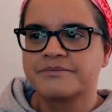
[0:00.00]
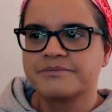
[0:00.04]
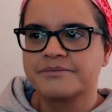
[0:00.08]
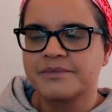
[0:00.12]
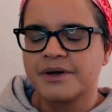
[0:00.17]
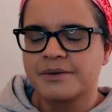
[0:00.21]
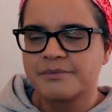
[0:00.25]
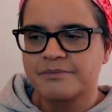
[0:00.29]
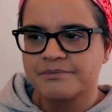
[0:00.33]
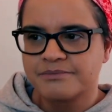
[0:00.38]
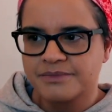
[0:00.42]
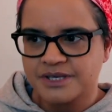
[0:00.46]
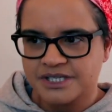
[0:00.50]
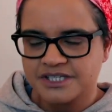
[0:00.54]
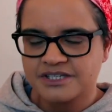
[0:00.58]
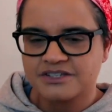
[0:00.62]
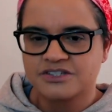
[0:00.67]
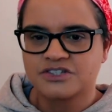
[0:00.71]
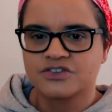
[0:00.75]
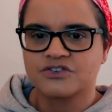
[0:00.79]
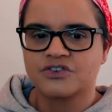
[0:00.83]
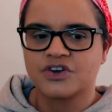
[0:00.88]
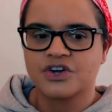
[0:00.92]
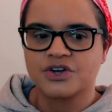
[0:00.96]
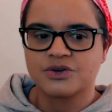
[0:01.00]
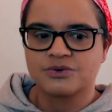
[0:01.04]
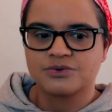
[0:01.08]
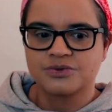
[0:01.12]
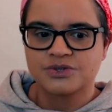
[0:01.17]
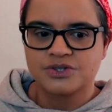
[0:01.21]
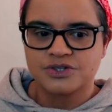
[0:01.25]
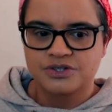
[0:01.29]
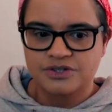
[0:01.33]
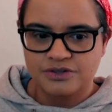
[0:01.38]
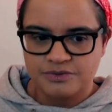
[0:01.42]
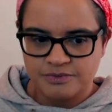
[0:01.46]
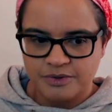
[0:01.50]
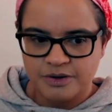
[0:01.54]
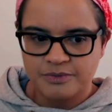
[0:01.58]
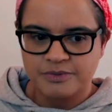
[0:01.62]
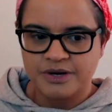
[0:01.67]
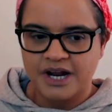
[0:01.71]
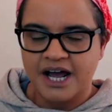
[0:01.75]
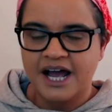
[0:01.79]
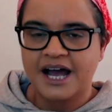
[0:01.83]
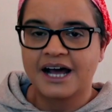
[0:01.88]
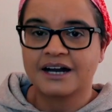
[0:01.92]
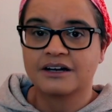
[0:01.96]
Missus Gross, the moment
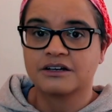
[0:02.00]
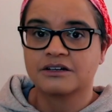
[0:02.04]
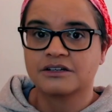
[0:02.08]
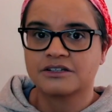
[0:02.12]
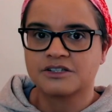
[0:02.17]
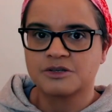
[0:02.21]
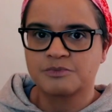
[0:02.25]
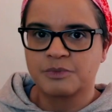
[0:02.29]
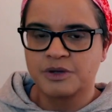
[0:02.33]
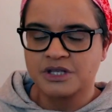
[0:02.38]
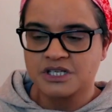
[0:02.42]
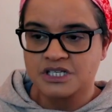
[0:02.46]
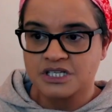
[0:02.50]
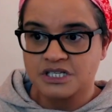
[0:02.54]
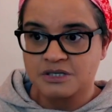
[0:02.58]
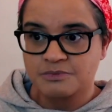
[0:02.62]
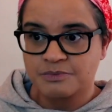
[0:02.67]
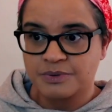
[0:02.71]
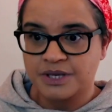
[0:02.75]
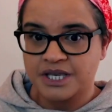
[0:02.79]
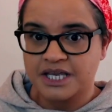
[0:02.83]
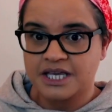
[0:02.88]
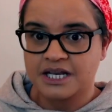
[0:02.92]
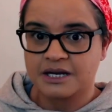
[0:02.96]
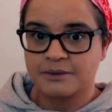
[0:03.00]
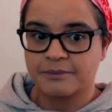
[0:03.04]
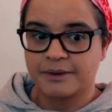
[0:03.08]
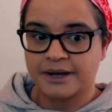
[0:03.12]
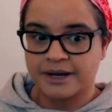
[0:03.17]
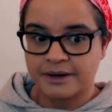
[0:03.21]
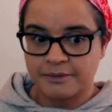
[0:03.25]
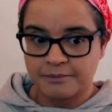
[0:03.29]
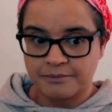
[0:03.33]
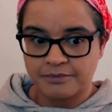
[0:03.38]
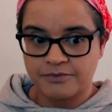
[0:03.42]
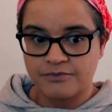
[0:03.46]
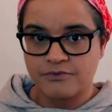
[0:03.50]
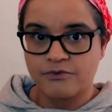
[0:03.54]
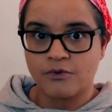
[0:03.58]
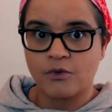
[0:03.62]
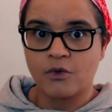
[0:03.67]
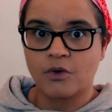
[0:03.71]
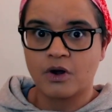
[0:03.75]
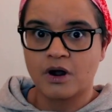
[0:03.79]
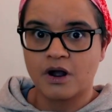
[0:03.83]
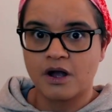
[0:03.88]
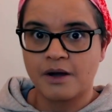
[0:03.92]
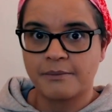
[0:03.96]
Hannah's been speaking about
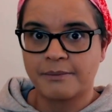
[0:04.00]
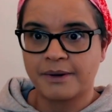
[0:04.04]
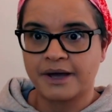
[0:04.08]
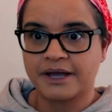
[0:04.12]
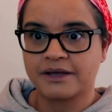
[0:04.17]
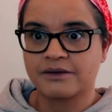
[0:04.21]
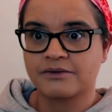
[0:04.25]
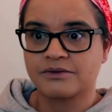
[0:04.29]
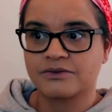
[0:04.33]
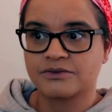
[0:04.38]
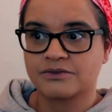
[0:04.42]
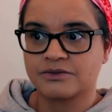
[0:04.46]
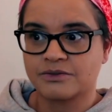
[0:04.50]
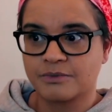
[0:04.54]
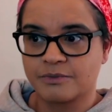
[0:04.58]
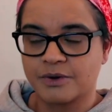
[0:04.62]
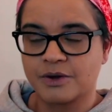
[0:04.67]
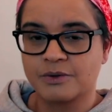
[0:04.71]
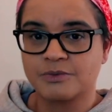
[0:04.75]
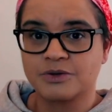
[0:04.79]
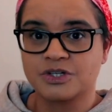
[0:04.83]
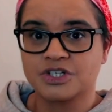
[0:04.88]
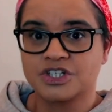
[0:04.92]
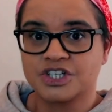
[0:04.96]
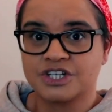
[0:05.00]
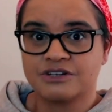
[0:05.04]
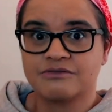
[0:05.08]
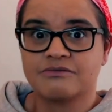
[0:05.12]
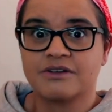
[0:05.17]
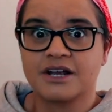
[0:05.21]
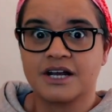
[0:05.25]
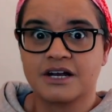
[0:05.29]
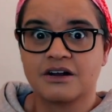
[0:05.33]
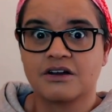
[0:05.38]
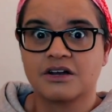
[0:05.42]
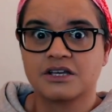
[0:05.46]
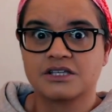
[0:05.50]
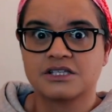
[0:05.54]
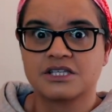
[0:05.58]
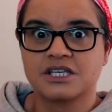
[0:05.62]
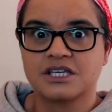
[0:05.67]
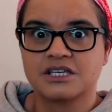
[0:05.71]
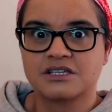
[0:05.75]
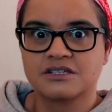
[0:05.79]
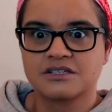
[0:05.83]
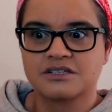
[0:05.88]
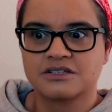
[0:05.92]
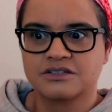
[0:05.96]
before, about the moment she
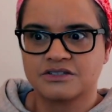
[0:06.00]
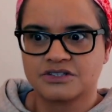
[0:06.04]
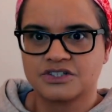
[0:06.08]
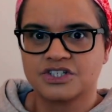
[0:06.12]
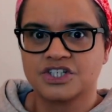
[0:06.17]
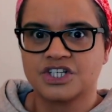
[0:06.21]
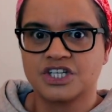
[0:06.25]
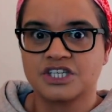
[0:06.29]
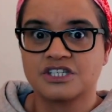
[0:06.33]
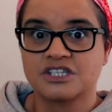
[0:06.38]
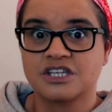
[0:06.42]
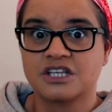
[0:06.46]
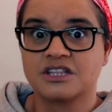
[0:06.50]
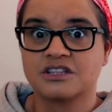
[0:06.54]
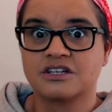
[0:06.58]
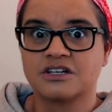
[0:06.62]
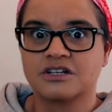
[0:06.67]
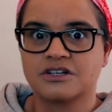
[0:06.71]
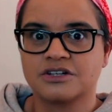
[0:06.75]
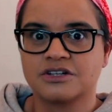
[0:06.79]
realises she's in the glue